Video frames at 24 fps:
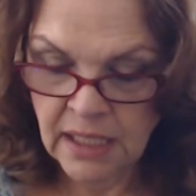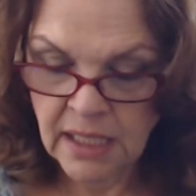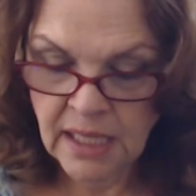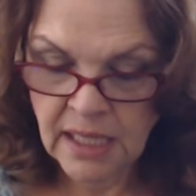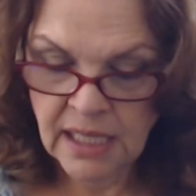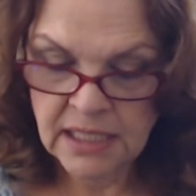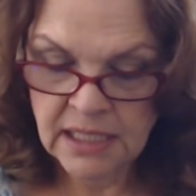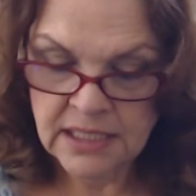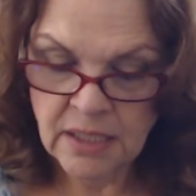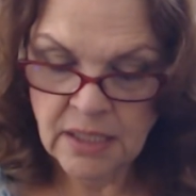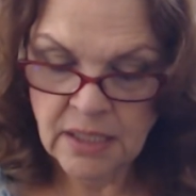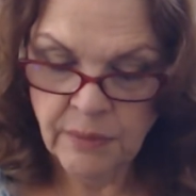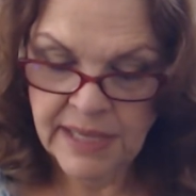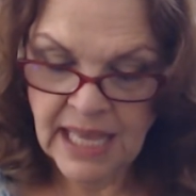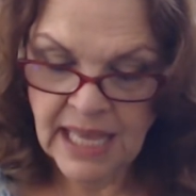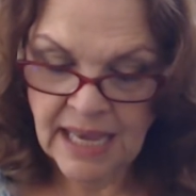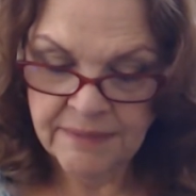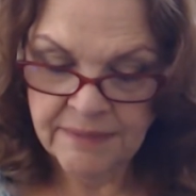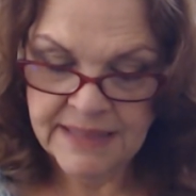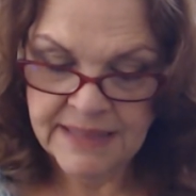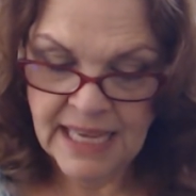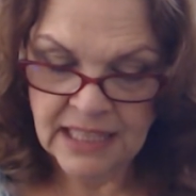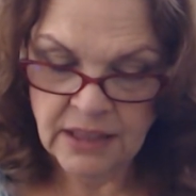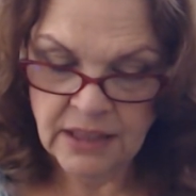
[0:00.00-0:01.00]
So we have
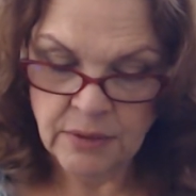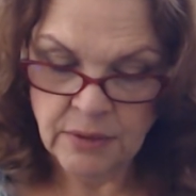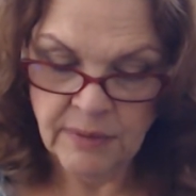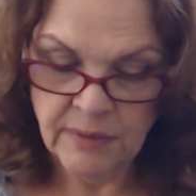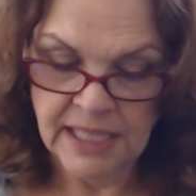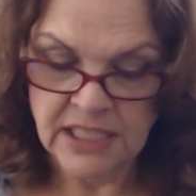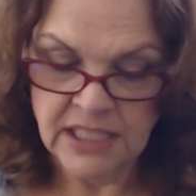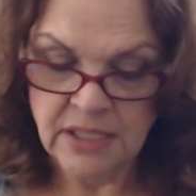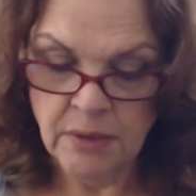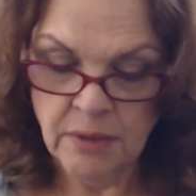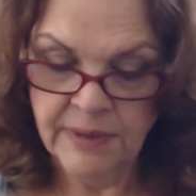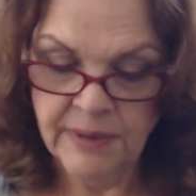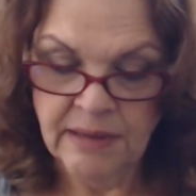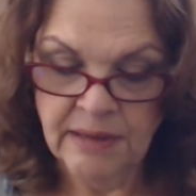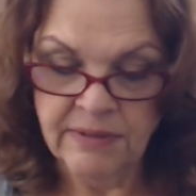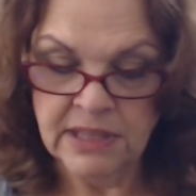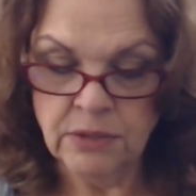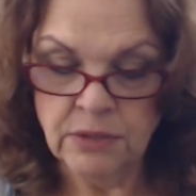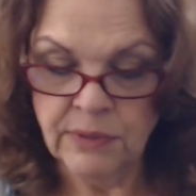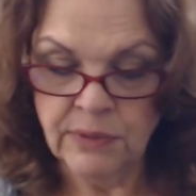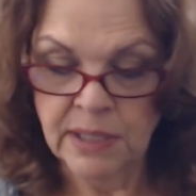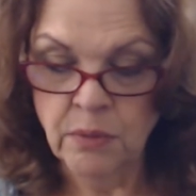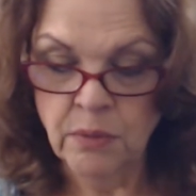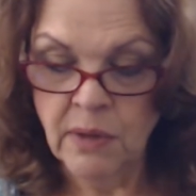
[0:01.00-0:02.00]
that 3. So we have a
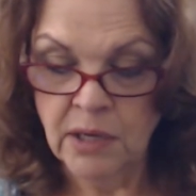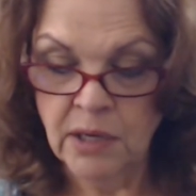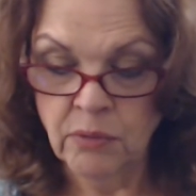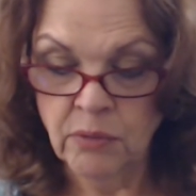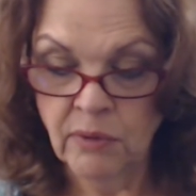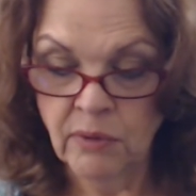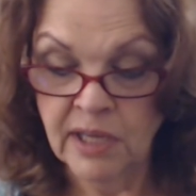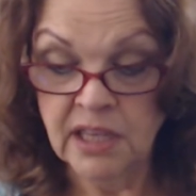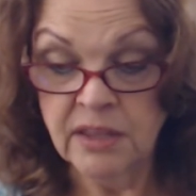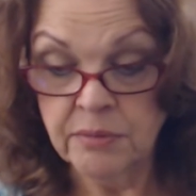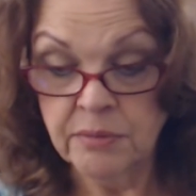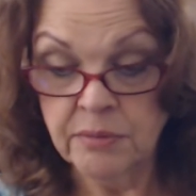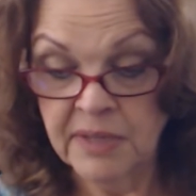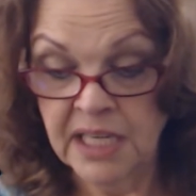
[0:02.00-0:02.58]
3113